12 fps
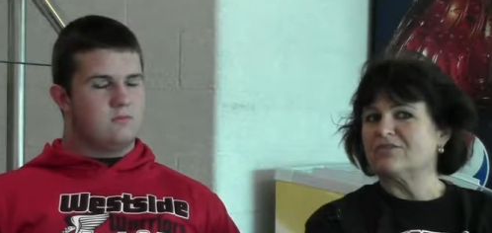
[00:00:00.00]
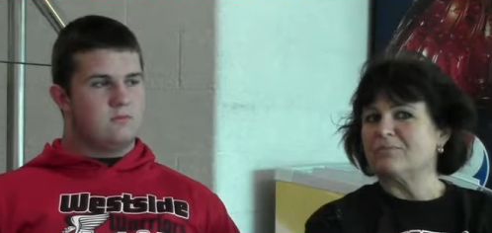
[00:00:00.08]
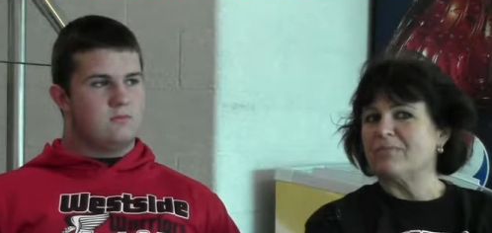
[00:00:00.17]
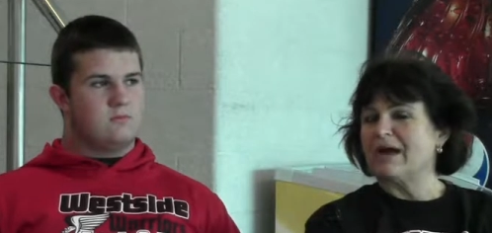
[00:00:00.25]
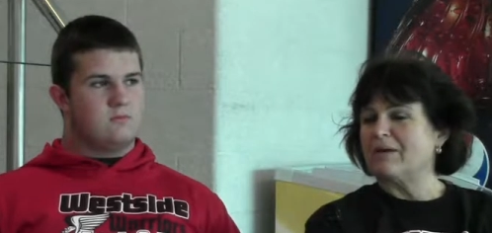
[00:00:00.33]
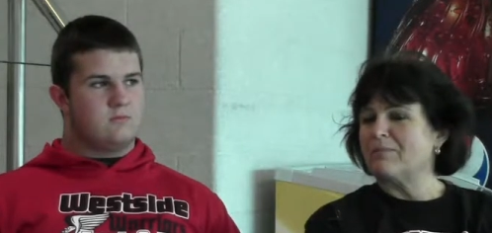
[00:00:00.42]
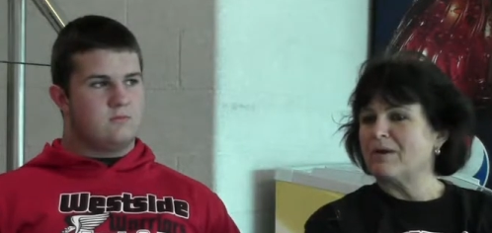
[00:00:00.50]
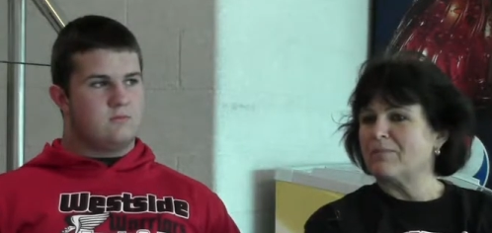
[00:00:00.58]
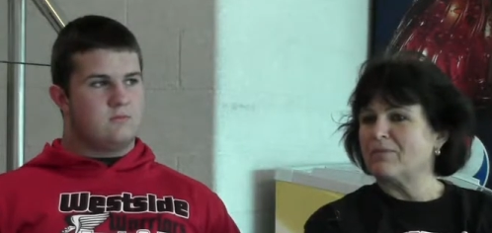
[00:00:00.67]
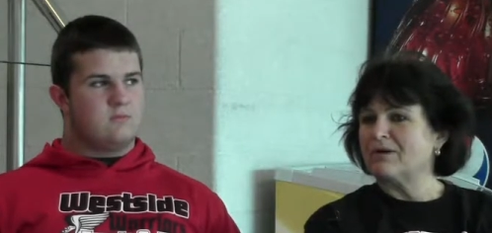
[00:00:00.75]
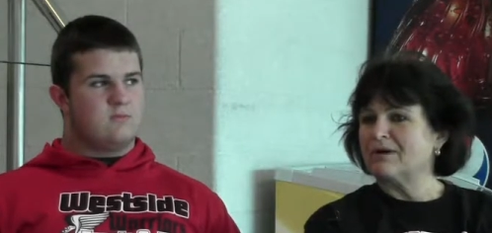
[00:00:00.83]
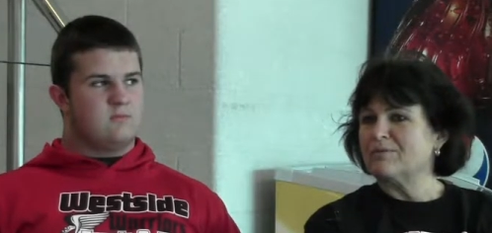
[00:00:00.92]
Speaker 1: it's a bad
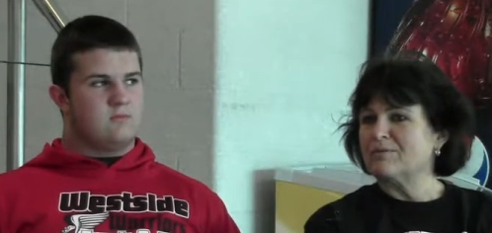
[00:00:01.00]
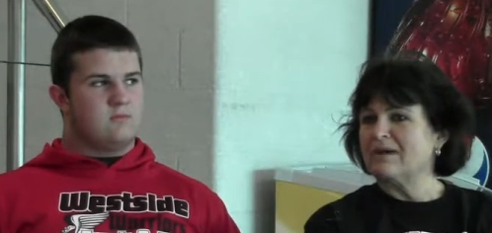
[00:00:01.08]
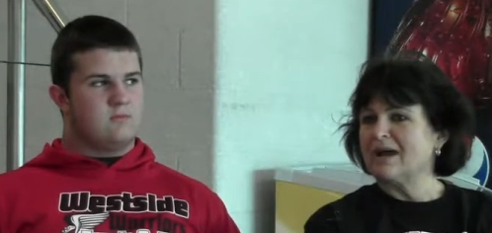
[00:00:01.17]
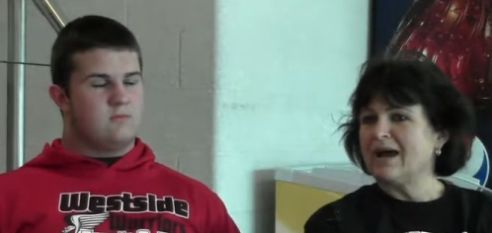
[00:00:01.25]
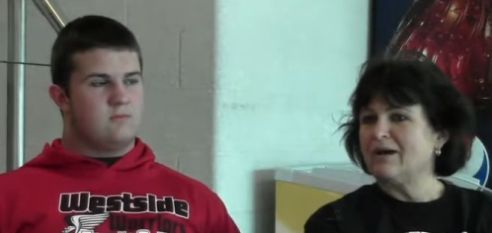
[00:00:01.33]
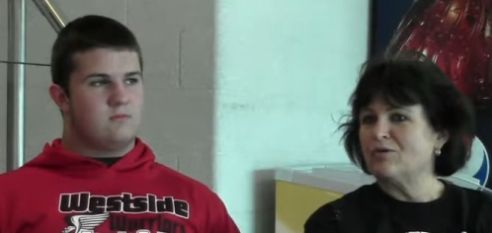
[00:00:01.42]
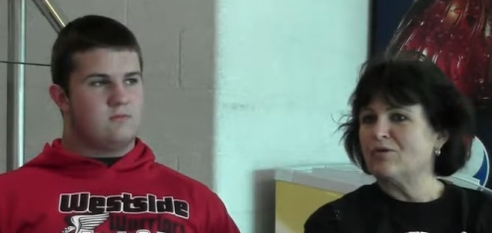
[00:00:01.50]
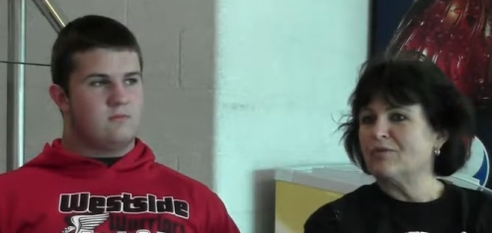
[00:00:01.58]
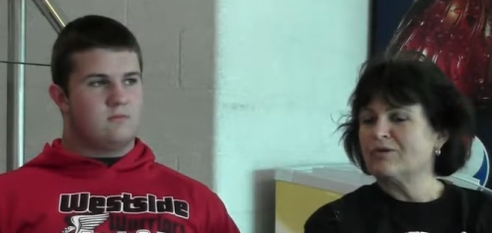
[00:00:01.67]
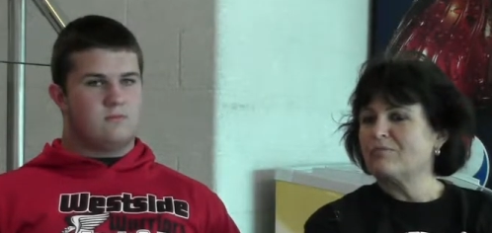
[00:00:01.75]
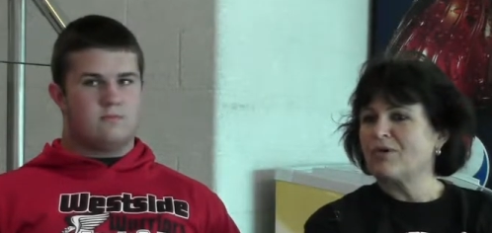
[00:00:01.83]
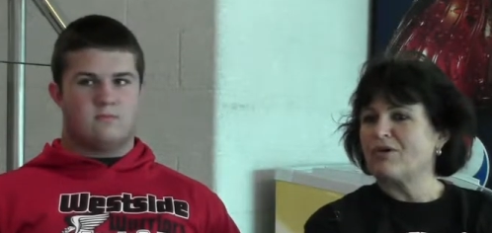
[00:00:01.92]
memory to me. I
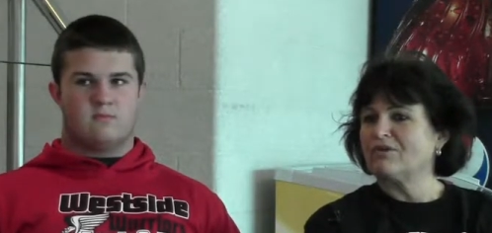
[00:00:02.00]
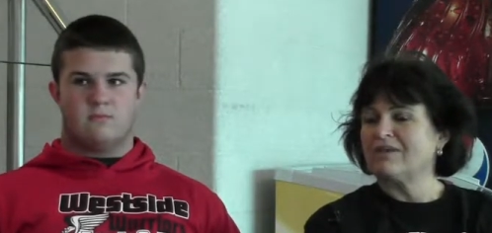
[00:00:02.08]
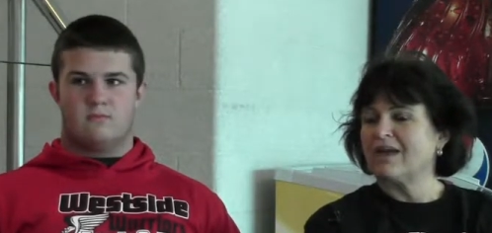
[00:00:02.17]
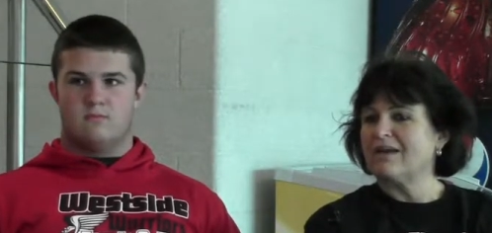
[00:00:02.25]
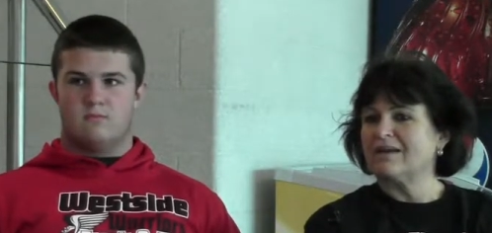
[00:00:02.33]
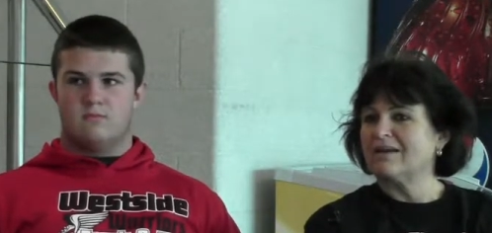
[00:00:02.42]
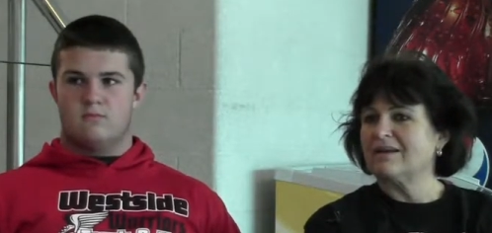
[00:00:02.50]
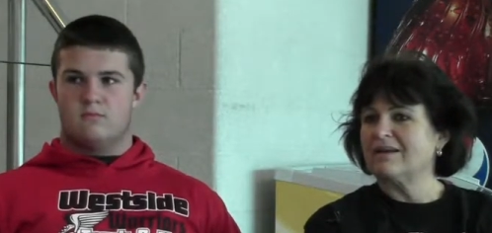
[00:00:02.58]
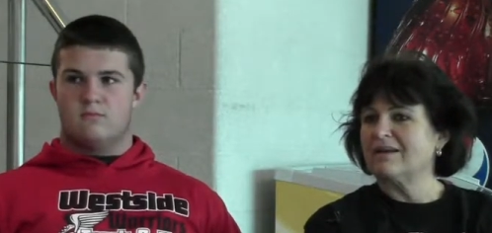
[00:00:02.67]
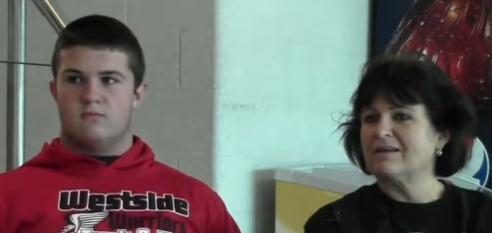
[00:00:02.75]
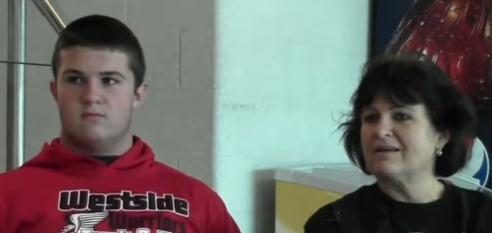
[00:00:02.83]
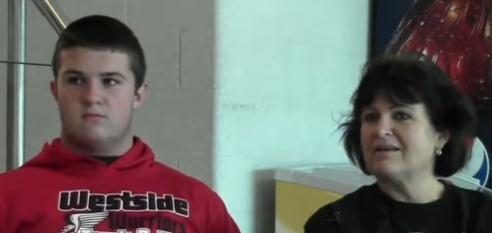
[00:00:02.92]
don't partake in
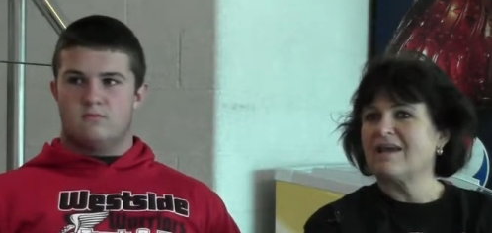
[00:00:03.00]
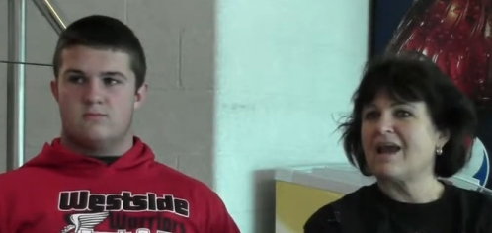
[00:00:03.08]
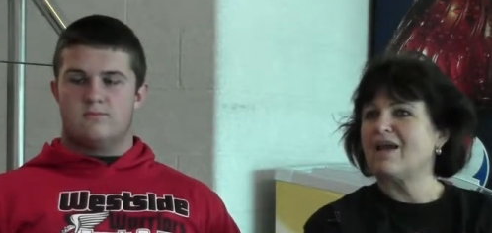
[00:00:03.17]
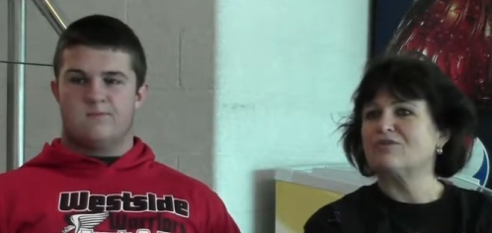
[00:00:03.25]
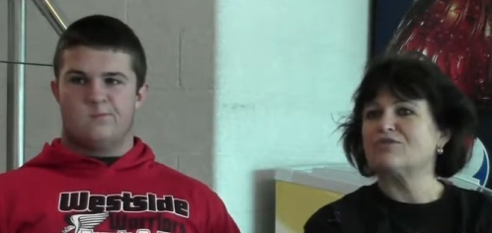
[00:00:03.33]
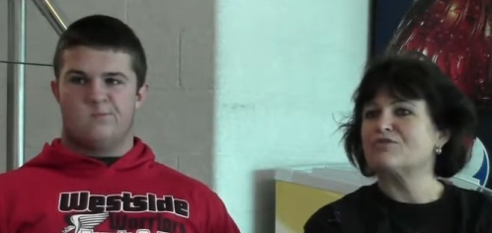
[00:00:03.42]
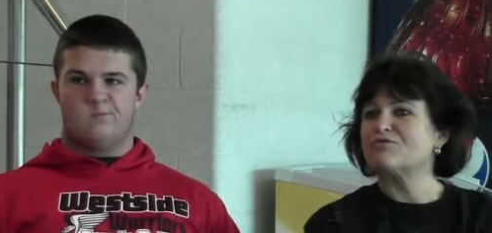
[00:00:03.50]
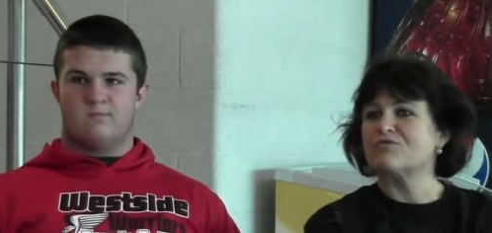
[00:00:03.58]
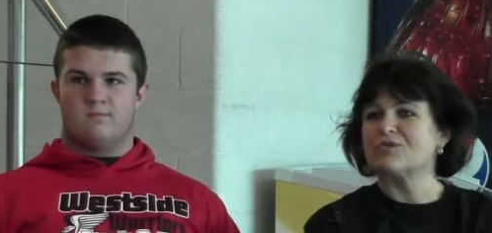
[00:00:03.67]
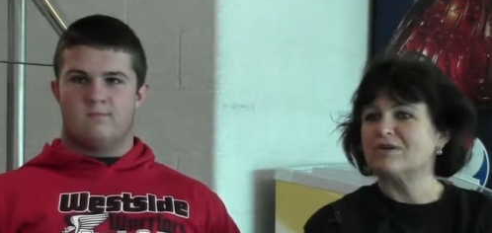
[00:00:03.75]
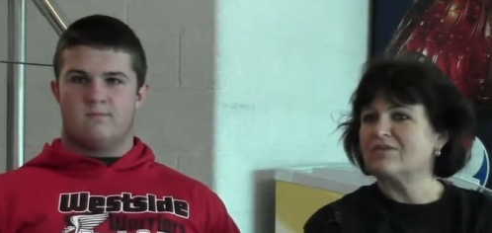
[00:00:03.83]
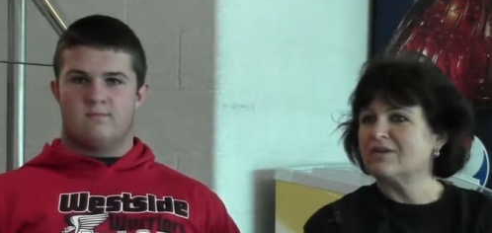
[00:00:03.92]
any
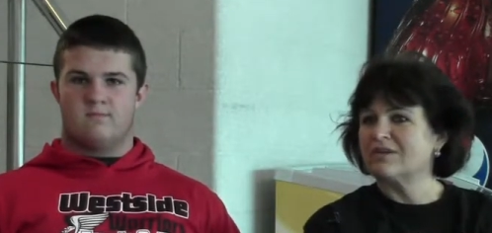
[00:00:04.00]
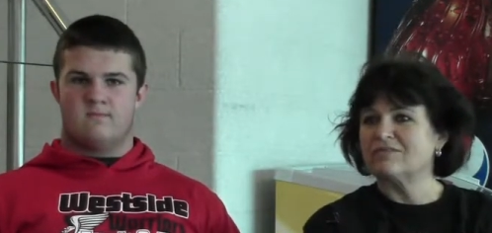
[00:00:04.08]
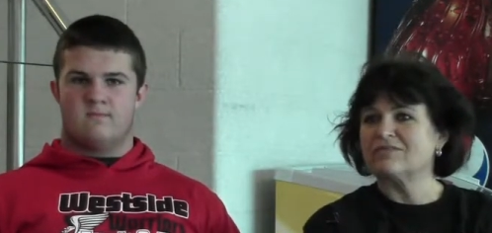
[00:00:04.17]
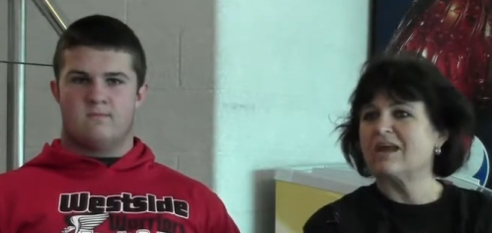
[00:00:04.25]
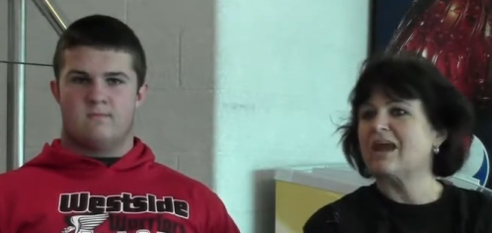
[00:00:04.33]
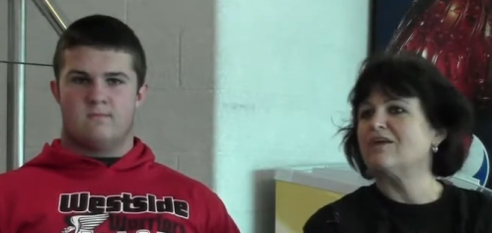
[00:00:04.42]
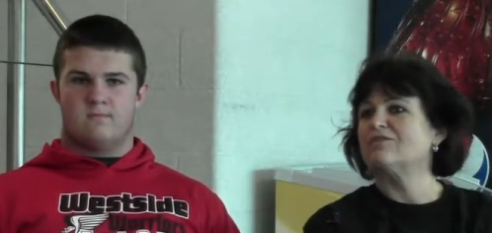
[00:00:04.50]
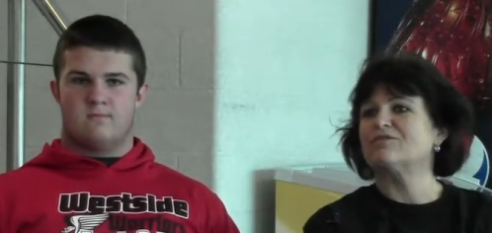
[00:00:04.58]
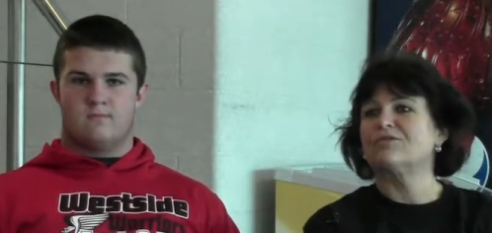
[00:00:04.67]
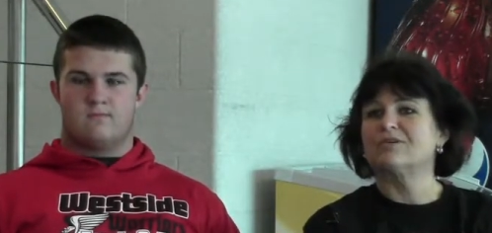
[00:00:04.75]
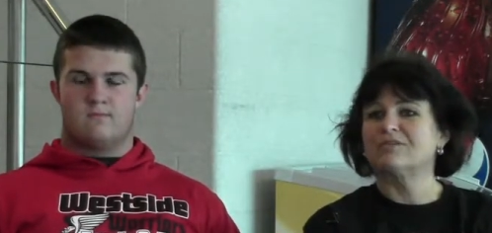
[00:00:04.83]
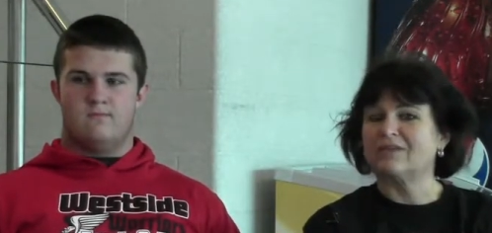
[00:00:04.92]
cancer-free things,
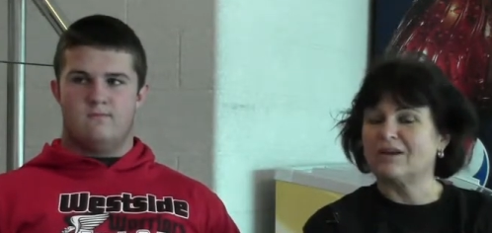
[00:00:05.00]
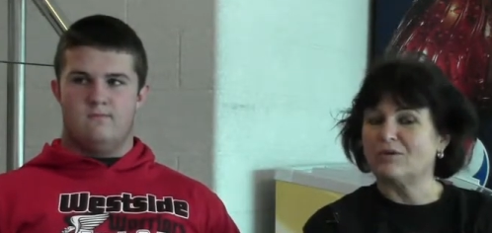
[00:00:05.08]
cancer this.